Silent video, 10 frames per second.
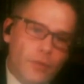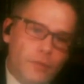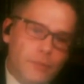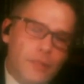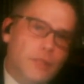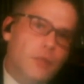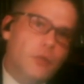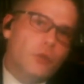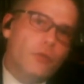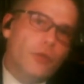There's been
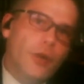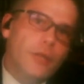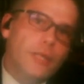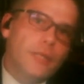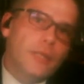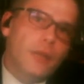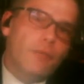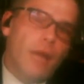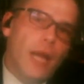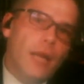certain story ideas that
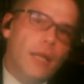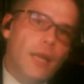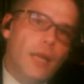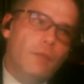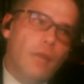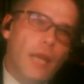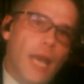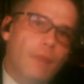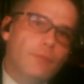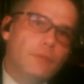I've had, and they
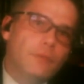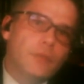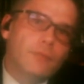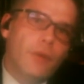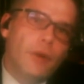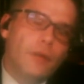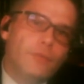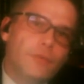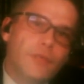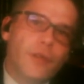haven't
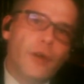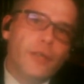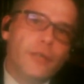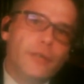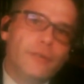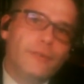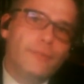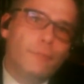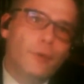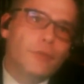survived the night
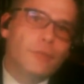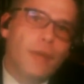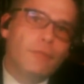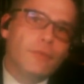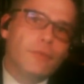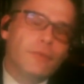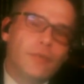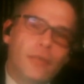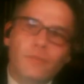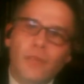whatsoever.
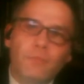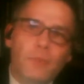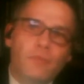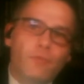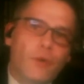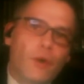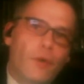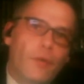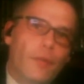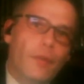They they've been
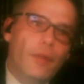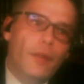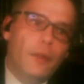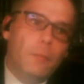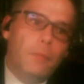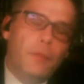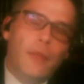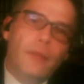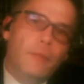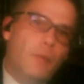forgotten. But
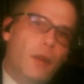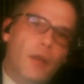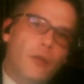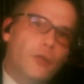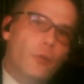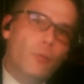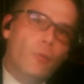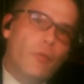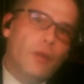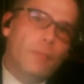they're like I don't
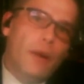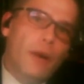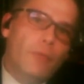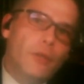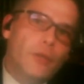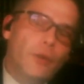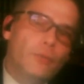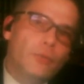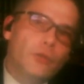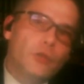worry about them. I
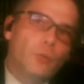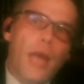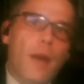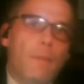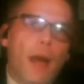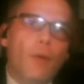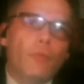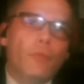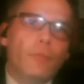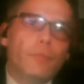don't sweat
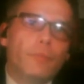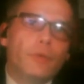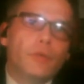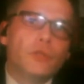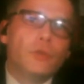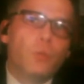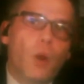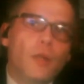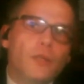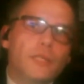about them because the
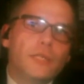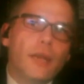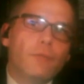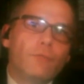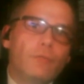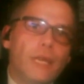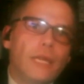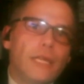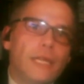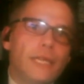ones that
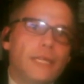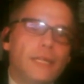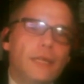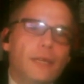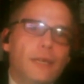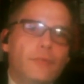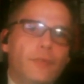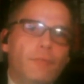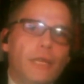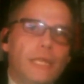really
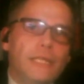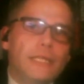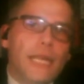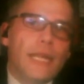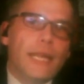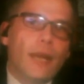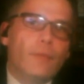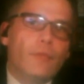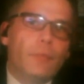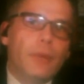that really stand
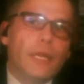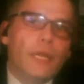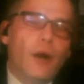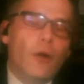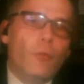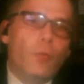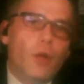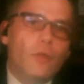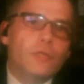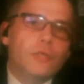out to me are the
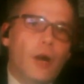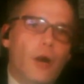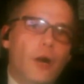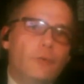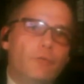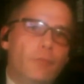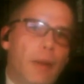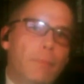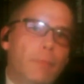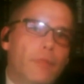ones that I
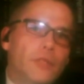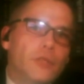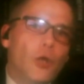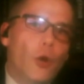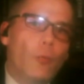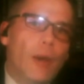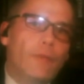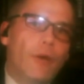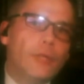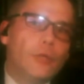remember. There's no way
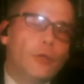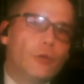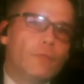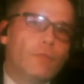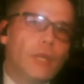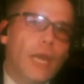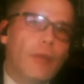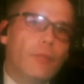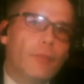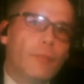that I couldn't
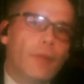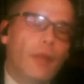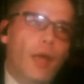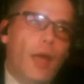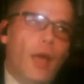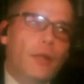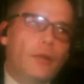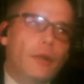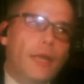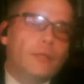forget them. Uh,
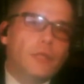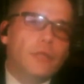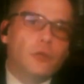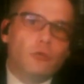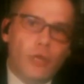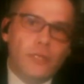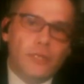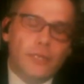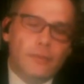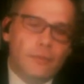like as, as
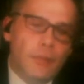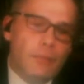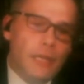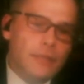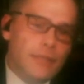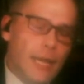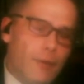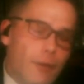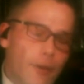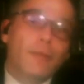strange as it, it may
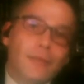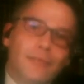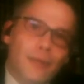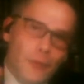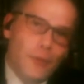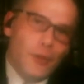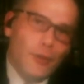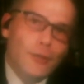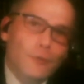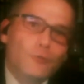sound, I, am going to tell you
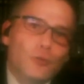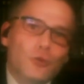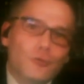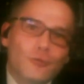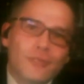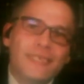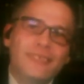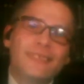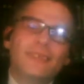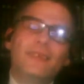another little
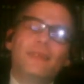story.